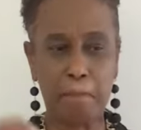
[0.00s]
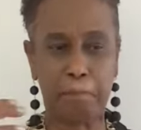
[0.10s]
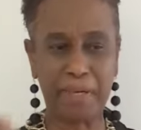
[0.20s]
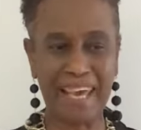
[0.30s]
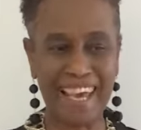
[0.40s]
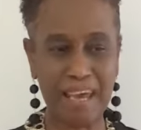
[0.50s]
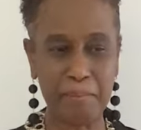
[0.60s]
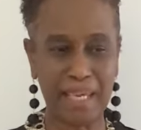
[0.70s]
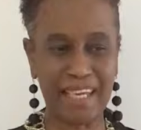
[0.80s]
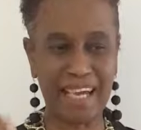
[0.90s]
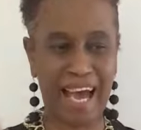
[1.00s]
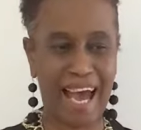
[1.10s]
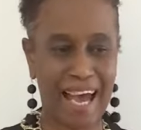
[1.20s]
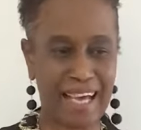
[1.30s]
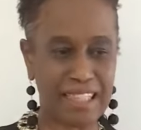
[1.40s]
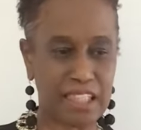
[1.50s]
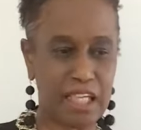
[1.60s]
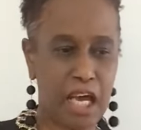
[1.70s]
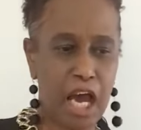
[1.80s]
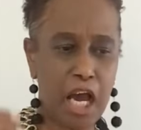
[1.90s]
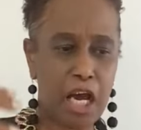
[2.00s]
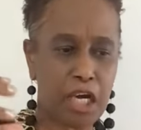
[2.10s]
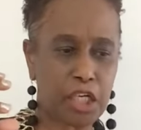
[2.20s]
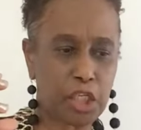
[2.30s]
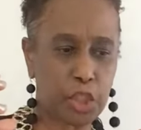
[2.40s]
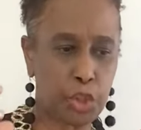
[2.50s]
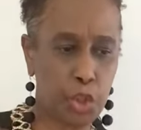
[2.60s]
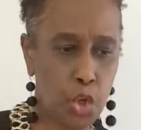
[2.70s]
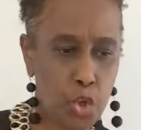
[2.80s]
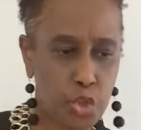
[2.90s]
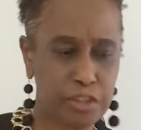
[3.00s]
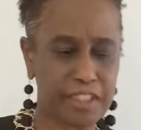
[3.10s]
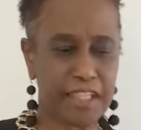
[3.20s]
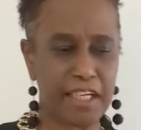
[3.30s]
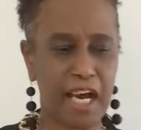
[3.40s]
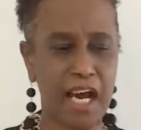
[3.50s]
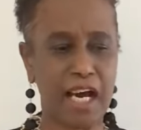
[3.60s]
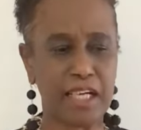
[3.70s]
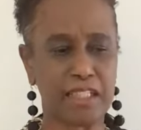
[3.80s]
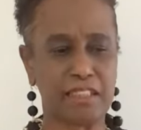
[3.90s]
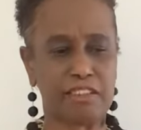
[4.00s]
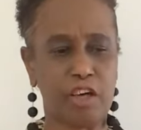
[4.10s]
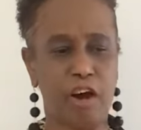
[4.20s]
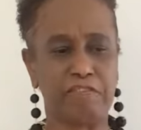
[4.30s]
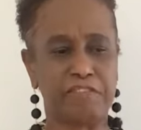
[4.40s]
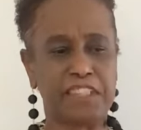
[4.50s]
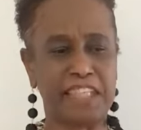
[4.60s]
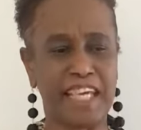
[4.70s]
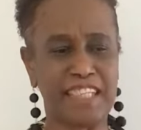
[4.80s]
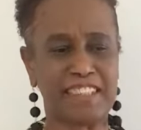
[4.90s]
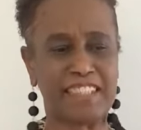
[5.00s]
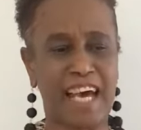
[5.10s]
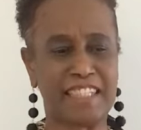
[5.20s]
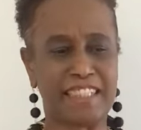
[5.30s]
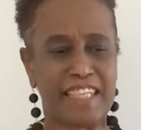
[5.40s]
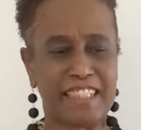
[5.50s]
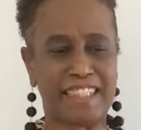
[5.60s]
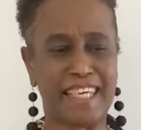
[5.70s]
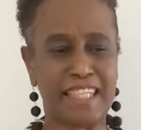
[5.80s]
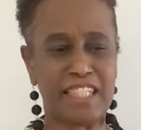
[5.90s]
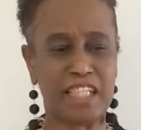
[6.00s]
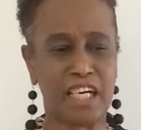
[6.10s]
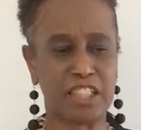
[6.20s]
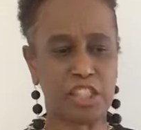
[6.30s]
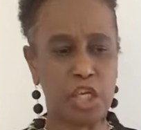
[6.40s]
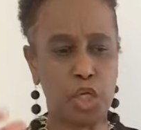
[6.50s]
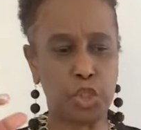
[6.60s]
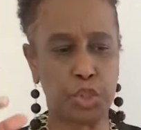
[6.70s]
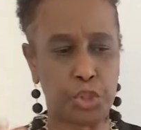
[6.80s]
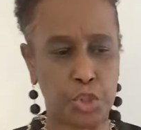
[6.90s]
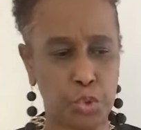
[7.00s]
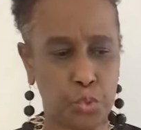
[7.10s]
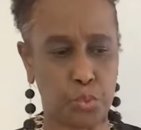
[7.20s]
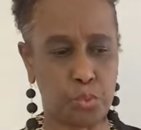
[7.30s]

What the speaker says: blaming and accusing others of things that they did not do